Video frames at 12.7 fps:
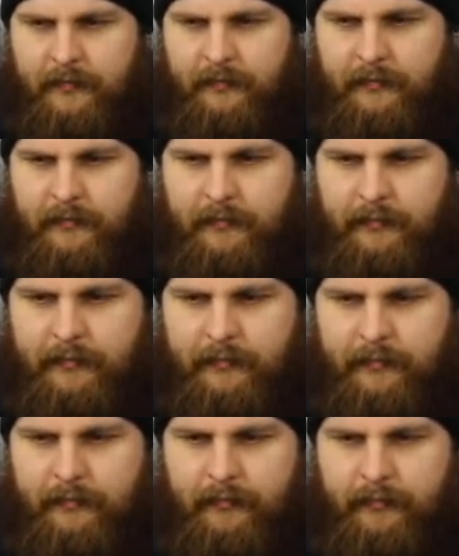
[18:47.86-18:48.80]

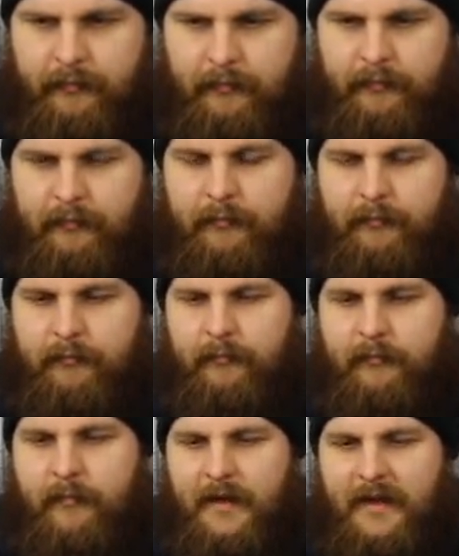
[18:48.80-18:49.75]

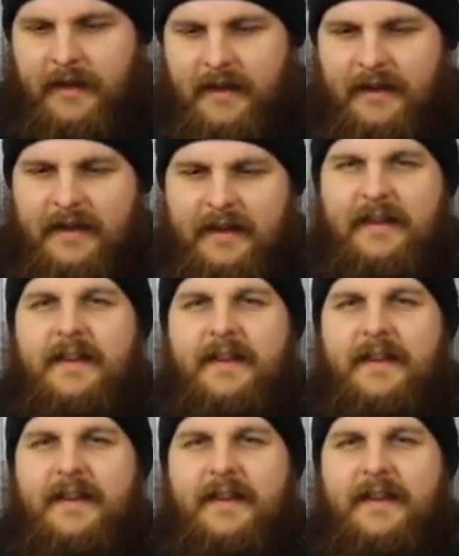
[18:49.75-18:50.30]
No one is speaking in this clip.